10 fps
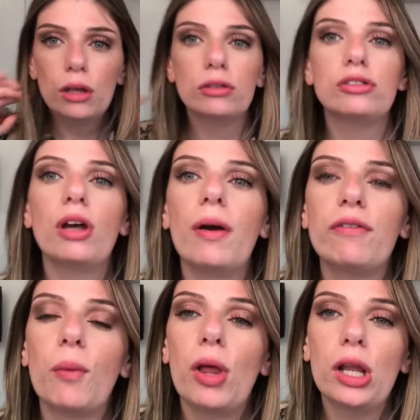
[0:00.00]
So
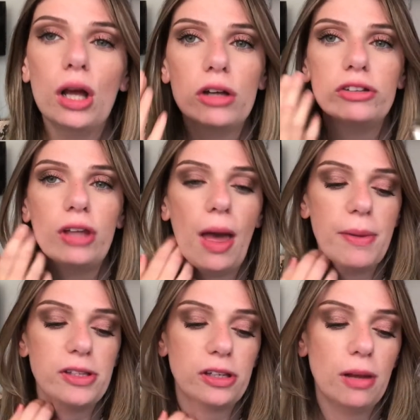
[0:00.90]
everyone, the last step
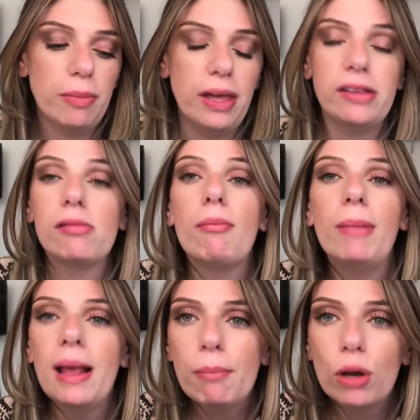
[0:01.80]
is going to be some
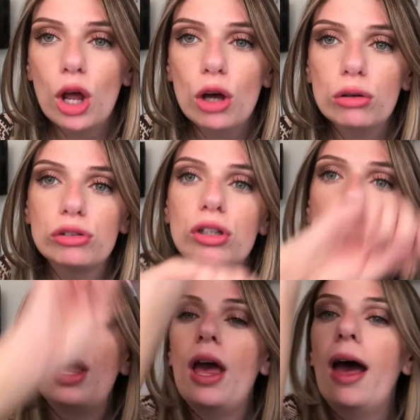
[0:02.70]
lip gloss,
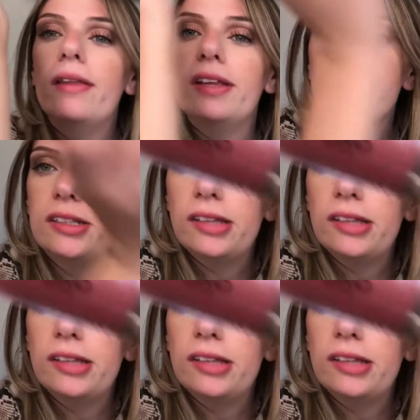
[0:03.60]
and this is the